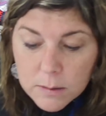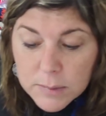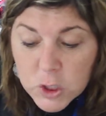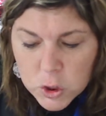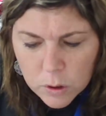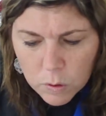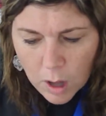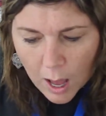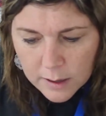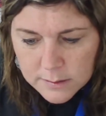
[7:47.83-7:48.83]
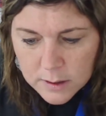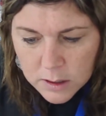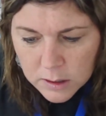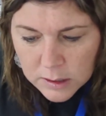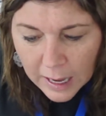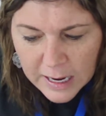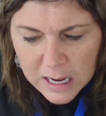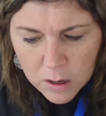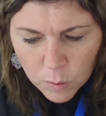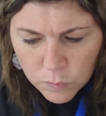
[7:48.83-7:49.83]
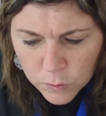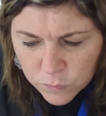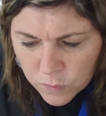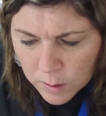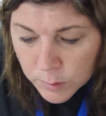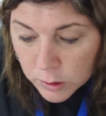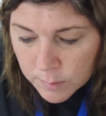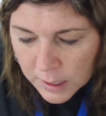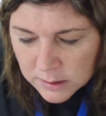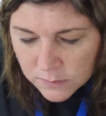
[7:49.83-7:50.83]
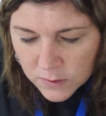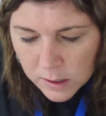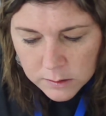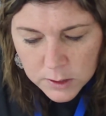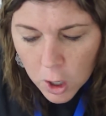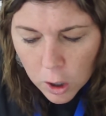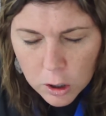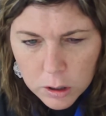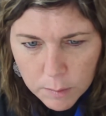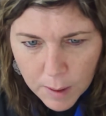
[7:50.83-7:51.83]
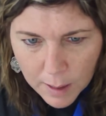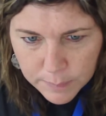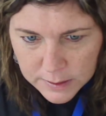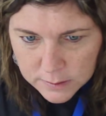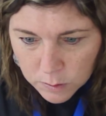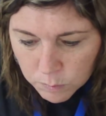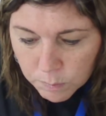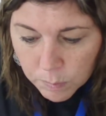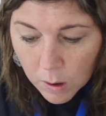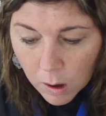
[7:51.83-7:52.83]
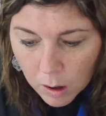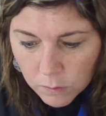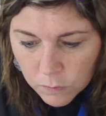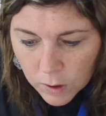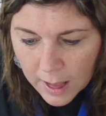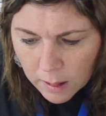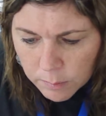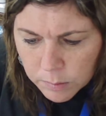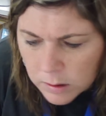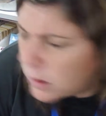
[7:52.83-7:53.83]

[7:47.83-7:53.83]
Mr. Ocox, gliding over Farmer Lamont's field, heard Poppy's call for help.